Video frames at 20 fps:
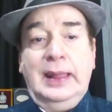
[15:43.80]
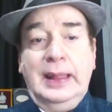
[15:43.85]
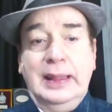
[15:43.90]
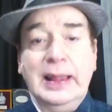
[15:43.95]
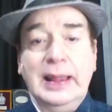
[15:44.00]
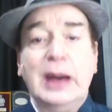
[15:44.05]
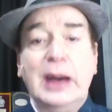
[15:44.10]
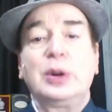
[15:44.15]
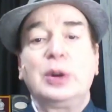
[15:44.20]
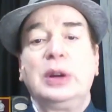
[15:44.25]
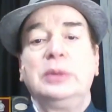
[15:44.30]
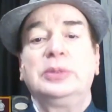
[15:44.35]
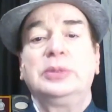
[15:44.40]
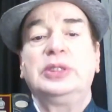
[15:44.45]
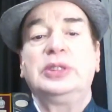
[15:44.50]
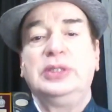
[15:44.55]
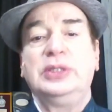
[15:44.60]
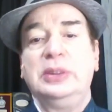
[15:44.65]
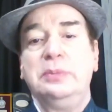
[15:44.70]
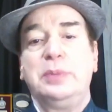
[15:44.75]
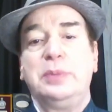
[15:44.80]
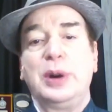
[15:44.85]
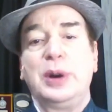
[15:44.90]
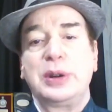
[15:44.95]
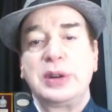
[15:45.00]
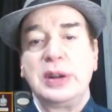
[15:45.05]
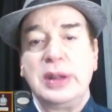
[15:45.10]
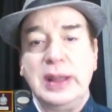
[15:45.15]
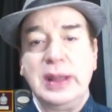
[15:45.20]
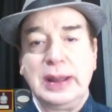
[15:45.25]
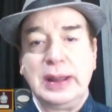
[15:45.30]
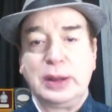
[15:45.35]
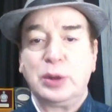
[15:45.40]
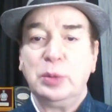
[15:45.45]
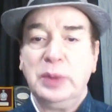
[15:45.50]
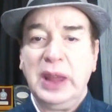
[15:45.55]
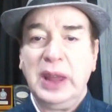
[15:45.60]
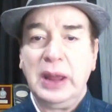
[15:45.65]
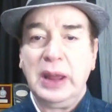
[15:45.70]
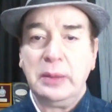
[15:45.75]
Now comes this important thing to
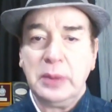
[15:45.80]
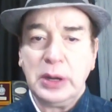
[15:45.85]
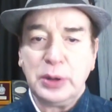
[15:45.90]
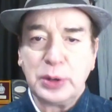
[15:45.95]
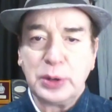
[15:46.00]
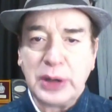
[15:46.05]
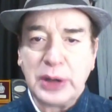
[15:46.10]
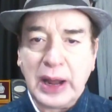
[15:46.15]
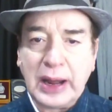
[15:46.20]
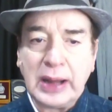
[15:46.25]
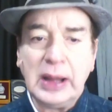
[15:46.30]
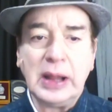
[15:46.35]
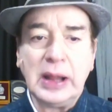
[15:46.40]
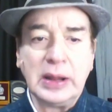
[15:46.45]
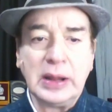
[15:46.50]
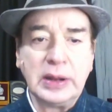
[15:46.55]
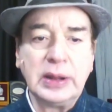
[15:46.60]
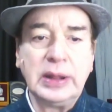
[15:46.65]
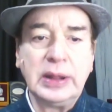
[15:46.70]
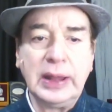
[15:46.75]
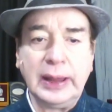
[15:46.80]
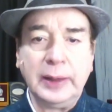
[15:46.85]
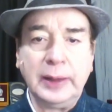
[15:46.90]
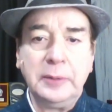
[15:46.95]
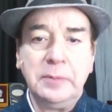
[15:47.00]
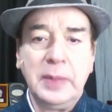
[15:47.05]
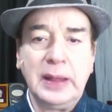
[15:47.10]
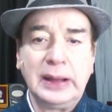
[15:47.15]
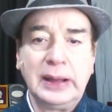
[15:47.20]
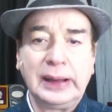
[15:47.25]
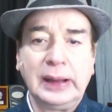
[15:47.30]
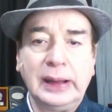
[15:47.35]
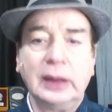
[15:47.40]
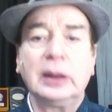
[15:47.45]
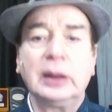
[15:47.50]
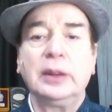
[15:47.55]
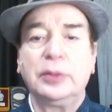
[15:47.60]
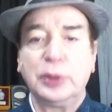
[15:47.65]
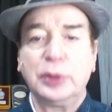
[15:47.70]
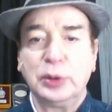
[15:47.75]
be able to tackle anything. Like
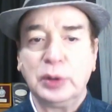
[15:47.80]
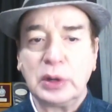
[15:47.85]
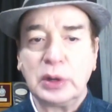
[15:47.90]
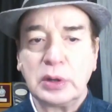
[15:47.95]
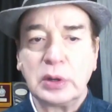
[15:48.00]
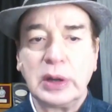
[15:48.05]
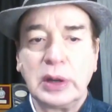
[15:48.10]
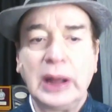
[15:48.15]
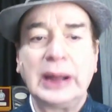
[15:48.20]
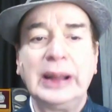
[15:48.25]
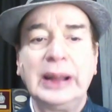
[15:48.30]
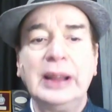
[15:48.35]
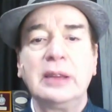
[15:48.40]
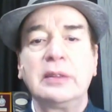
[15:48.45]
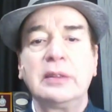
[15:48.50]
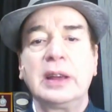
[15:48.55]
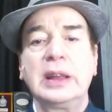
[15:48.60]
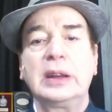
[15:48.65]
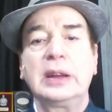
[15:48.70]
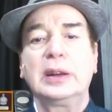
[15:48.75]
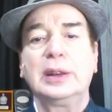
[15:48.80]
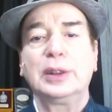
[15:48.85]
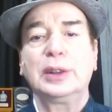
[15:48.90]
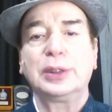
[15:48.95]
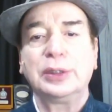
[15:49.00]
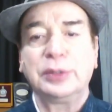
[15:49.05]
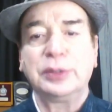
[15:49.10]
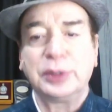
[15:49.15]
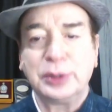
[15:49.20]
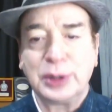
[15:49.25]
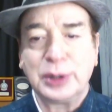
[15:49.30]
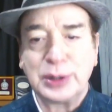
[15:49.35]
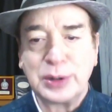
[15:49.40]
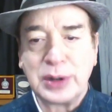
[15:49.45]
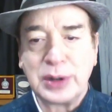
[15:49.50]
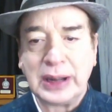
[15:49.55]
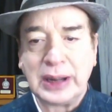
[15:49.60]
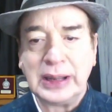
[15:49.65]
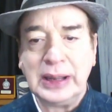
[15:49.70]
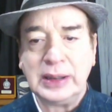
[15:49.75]
if you want to tackle a virus, if you want to
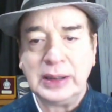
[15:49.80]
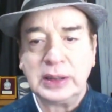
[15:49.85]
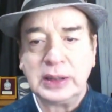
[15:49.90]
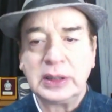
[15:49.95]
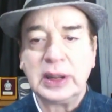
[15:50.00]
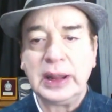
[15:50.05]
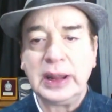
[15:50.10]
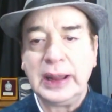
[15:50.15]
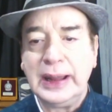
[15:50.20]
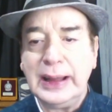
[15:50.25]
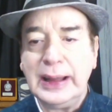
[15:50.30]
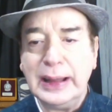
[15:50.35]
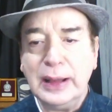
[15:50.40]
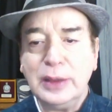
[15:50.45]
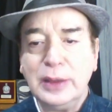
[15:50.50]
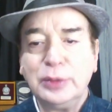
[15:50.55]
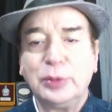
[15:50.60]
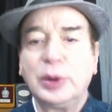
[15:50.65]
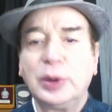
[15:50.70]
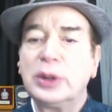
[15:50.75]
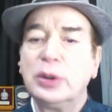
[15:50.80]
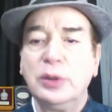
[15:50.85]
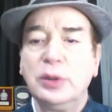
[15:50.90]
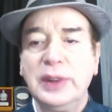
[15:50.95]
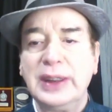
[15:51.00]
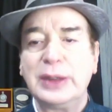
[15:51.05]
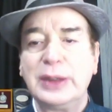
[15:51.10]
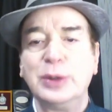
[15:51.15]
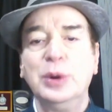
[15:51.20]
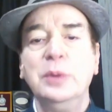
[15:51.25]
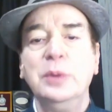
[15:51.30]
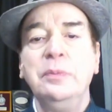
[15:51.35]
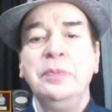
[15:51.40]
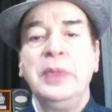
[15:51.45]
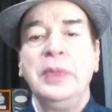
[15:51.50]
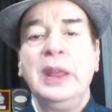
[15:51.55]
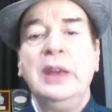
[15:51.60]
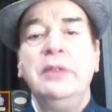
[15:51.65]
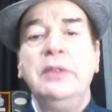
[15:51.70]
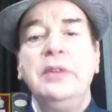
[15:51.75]
tackle anything else, what do we do?
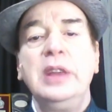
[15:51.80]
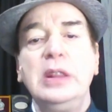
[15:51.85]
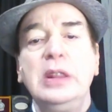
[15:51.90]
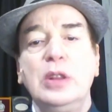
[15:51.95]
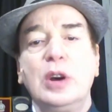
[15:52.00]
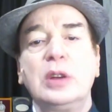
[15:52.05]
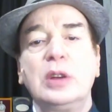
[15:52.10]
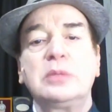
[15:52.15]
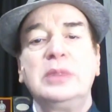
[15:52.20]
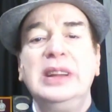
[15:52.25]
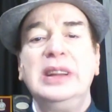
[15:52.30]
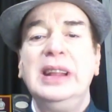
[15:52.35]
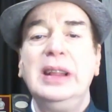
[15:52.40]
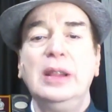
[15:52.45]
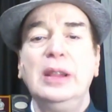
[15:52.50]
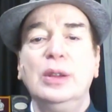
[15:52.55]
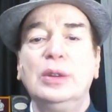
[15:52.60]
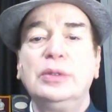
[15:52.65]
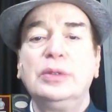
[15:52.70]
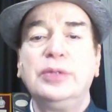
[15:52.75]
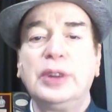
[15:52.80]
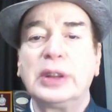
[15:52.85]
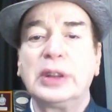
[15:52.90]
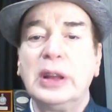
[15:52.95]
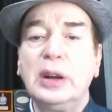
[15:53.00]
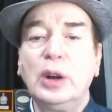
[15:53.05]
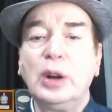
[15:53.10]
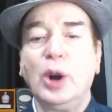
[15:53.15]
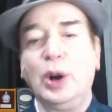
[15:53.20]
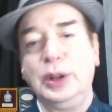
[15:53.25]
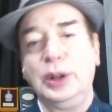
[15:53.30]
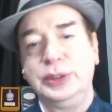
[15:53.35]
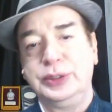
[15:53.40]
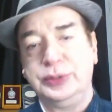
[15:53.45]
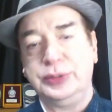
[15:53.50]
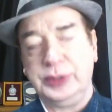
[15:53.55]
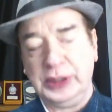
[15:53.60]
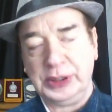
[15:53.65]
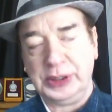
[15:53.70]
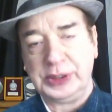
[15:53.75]
We normally look for the cause
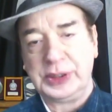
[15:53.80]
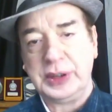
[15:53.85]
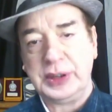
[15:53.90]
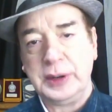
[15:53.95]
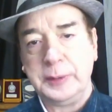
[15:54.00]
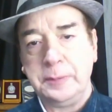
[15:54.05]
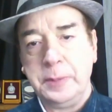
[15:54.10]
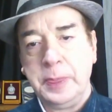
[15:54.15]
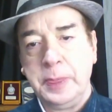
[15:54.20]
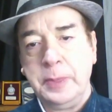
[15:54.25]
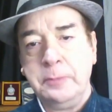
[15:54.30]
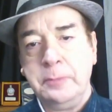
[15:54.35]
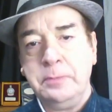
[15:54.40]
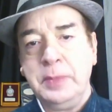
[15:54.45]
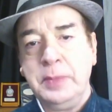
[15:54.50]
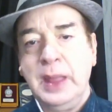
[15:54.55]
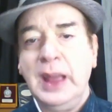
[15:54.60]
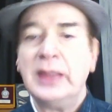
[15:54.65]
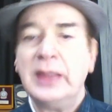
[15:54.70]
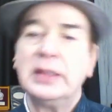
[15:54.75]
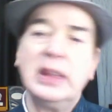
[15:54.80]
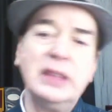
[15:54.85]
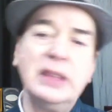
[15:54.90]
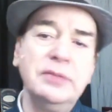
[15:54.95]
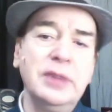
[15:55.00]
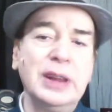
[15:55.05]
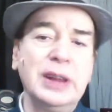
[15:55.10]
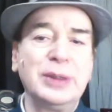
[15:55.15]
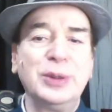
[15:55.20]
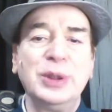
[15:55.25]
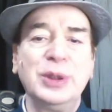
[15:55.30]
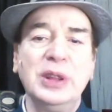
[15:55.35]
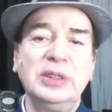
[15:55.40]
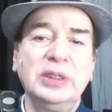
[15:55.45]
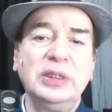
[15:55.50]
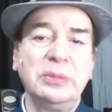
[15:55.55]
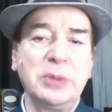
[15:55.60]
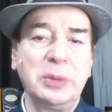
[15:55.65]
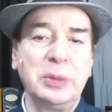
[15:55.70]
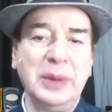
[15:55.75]
first, and then we do the
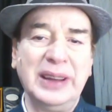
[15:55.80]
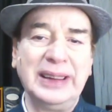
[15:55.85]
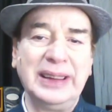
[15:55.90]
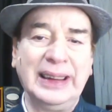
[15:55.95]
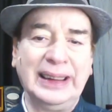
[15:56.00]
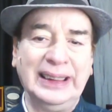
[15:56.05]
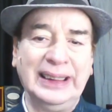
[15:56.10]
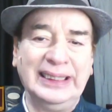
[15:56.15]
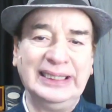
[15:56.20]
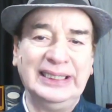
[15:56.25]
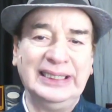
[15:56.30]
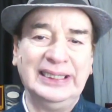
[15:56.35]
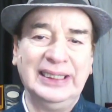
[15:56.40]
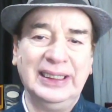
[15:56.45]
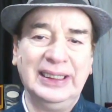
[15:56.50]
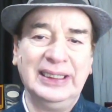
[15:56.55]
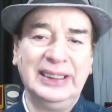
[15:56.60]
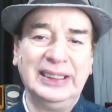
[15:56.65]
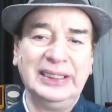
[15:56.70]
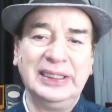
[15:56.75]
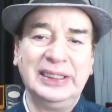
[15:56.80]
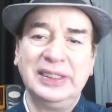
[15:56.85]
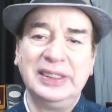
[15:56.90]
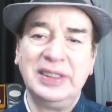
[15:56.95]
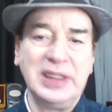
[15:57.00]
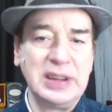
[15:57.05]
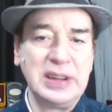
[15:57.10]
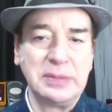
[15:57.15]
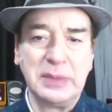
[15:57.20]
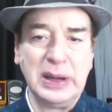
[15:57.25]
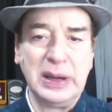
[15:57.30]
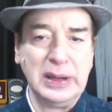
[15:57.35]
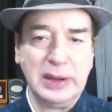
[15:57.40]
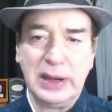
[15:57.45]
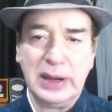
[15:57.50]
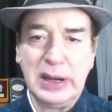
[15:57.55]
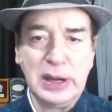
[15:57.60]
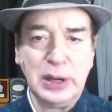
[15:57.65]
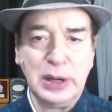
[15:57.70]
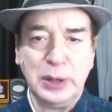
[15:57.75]
symptomatic uh, uh, treatment,
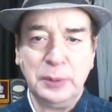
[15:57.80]
right?